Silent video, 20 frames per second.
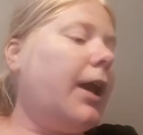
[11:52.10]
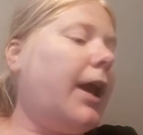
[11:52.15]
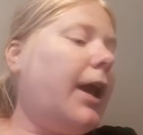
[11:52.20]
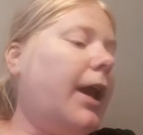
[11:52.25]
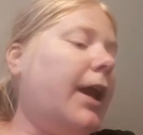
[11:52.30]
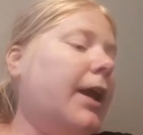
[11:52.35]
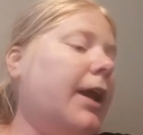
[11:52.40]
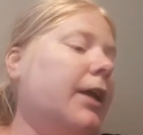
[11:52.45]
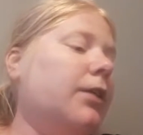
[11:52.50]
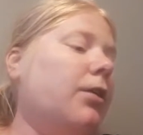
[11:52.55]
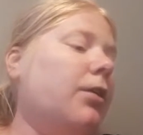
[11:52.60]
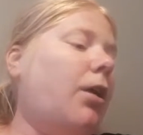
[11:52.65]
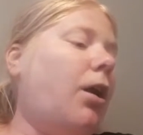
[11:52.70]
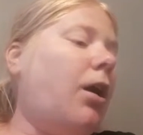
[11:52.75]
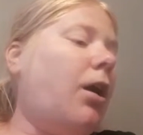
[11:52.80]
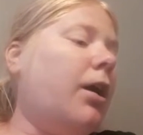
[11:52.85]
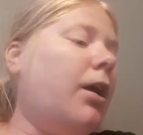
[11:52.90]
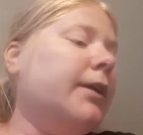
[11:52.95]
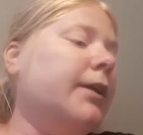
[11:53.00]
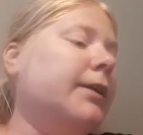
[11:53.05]
and
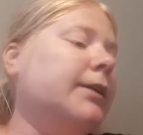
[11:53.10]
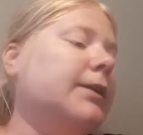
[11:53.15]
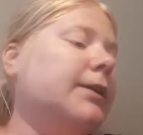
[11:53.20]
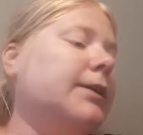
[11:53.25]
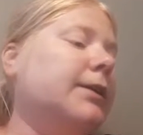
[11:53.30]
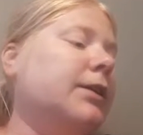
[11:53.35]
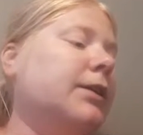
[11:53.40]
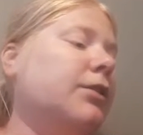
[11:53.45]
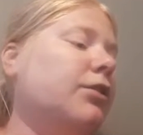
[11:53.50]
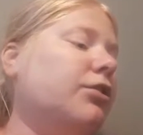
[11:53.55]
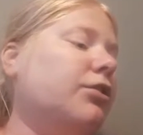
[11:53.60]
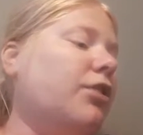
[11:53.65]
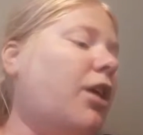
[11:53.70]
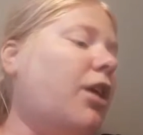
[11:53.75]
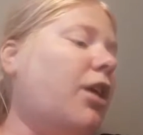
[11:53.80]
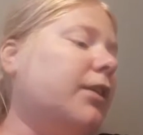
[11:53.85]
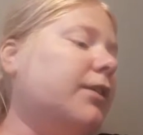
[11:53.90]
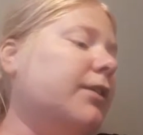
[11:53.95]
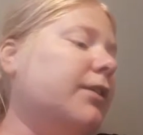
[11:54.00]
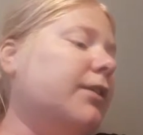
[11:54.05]
on in the
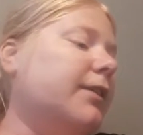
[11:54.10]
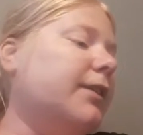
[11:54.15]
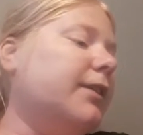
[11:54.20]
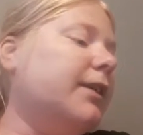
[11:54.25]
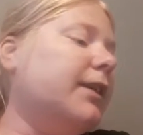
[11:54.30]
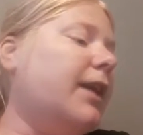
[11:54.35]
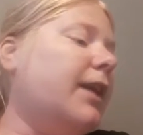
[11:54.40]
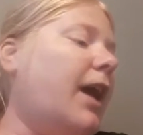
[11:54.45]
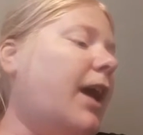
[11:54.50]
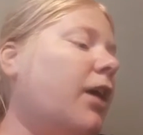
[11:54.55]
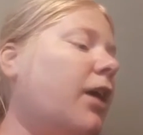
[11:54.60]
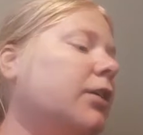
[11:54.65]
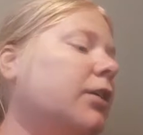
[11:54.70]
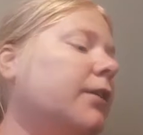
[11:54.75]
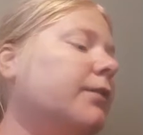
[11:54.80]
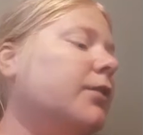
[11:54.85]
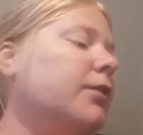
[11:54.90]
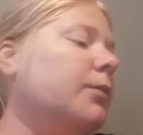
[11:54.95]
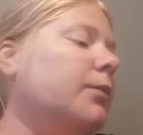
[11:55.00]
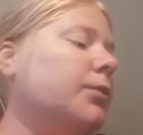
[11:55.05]
darkness. Then out
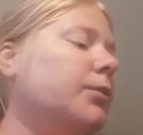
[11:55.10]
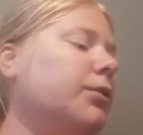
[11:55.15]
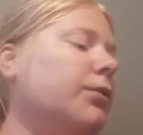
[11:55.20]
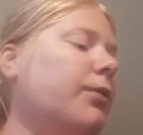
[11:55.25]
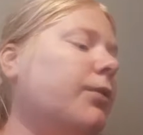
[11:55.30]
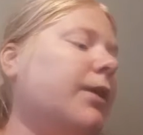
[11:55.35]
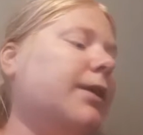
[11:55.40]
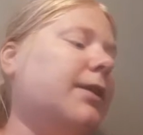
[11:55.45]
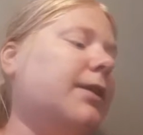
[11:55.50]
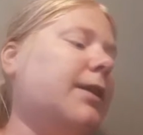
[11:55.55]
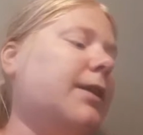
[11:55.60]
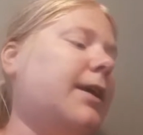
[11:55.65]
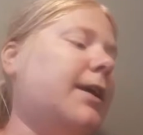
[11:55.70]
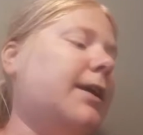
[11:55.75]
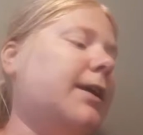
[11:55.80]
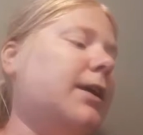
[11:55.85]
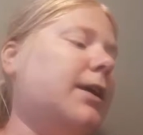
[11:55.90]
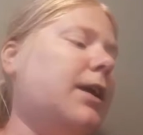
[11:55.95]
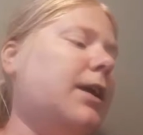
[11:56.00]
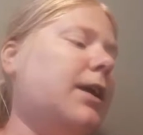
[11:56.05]
of the blue I
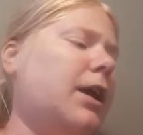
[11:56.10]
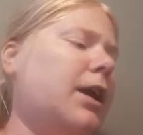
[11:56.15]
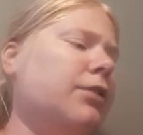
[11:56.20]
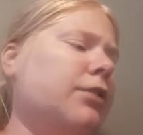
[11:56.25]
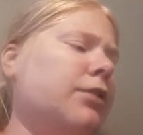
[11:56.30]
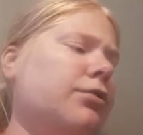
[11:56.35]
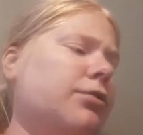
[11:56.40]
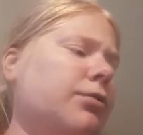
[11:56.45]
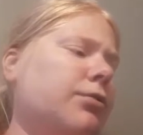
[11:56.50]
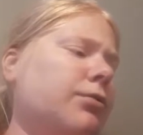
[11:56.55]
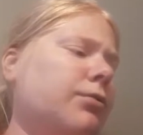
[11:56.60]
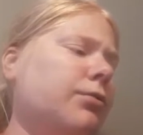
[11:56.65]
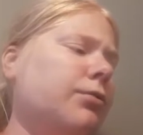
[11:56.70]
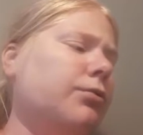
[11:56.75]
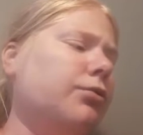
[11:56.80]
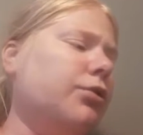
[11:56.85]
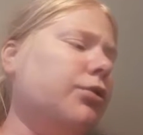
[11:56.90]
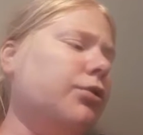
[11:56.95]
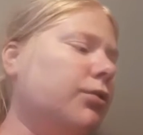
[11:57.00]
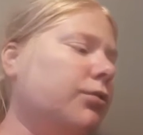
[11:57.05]
say, "Can't you
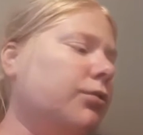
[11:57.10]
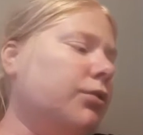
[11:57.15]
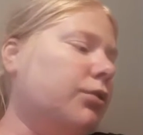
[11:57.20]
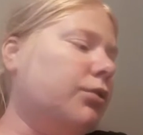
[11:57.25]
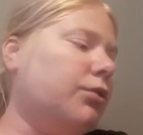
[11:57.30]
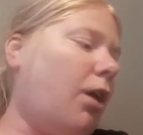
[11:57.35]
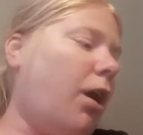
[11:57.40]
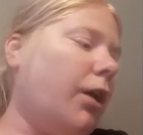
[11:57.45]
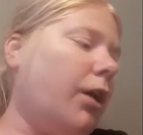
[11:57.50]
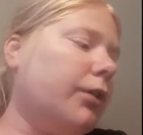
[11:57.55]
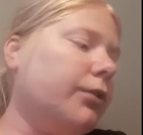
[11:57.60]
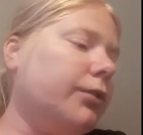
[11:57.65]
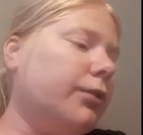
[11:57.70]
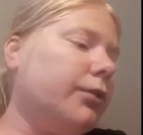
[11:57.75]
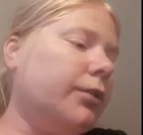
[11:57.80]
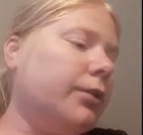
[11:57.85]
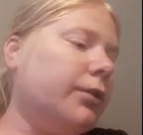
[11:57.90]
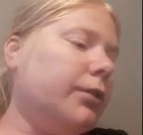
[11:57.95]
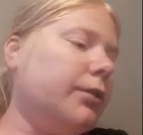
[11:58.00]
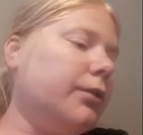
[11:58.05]
children talk,
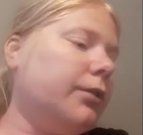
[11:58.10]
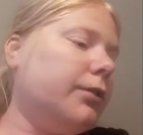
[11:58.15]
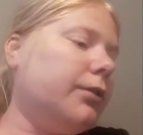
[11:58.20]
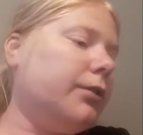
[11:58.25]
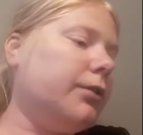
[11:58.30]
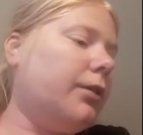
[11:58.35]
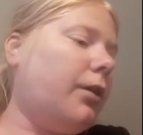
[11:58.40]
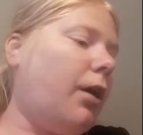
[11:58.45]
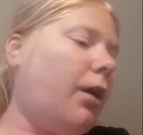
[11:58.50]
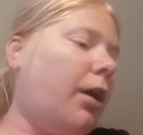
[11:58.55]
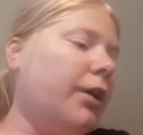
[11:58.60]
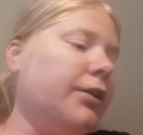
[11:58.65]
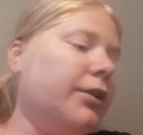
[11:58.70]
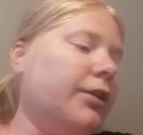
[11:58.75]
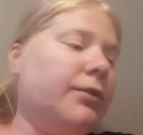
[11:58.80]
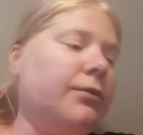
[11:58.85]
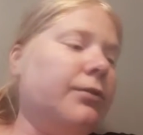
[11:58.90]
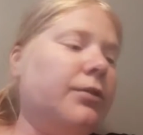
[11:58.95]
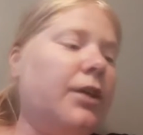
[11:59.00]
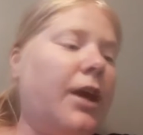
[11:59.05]
or are
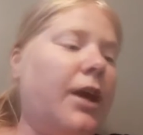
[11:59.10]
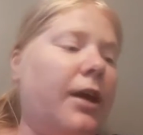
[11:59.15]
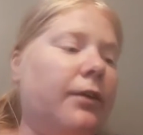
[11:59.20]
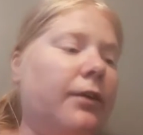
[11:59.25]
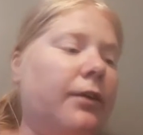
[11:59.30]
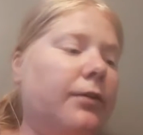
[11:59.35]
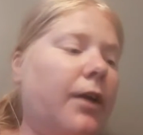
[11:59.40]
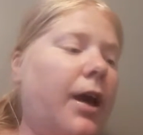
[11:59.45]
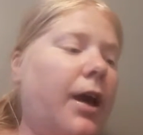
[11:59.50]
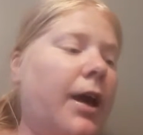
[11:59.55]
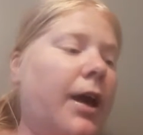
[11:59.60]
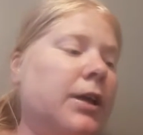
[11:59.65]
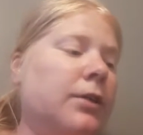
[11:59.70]
you deaf?" I